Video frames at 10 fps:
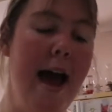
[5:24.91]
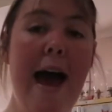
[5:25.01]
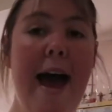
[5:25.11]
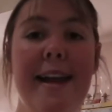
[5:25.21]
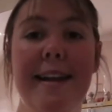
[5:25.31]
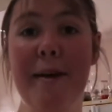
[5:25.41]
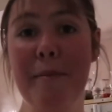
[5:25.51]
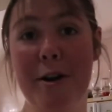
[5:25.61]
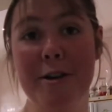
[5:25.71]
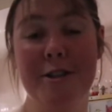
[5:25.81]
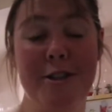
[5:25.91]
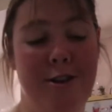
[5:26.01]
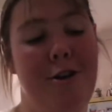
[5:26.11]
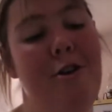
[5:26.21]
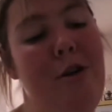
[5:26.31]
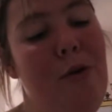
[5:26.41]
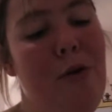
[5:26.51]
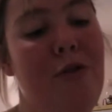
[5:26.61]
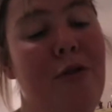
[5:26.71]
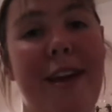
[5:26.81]
and I'm gonna start
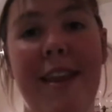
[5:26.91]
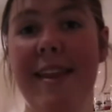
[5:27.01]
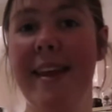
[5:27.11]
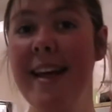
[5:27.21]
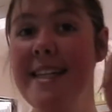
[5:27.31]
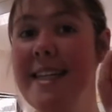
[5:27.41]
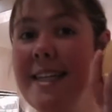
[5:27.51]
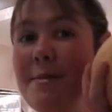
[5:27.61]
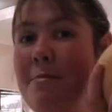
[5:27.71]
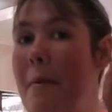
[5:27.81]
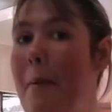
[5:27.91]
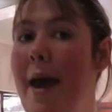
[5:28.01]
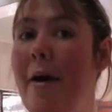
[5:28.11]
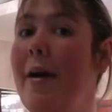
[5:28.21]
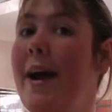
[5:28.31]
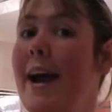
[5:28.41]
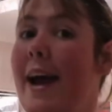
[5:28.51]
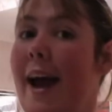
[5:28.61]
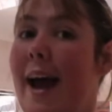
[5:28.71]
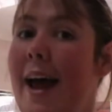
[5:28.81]
off with preparing
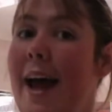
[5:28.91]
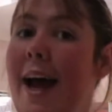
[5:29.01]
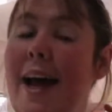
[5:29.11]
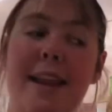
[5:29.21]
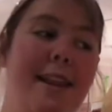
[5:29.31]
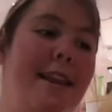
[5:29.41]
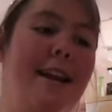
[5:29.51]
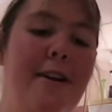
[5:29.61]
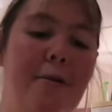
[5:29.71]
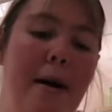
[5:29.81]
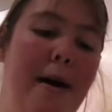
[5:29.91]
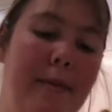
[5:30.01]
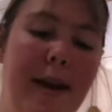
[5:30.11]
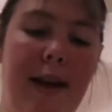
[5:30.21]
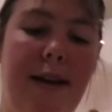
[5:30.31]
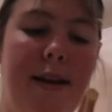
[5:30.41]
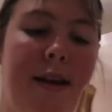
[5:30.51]
the little pumpkin.